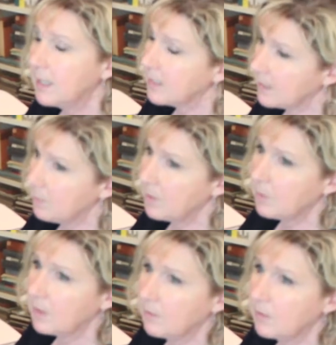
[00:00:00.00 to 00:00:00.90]
some
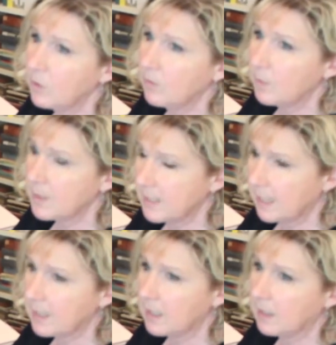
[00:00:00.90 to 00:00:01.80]
people even do it from the
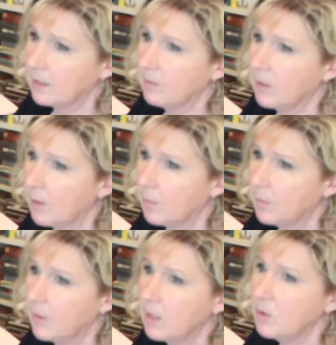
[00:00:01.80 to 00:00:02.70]
second octave and
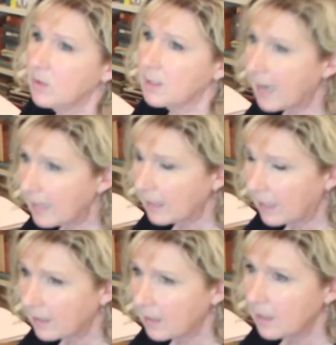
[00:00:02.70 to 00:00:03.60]
up, they use
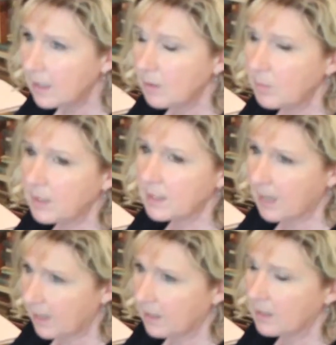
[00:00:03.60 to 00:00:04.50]
nylon because
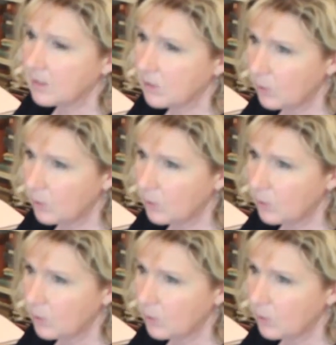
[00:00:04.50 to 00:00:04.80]
nylon is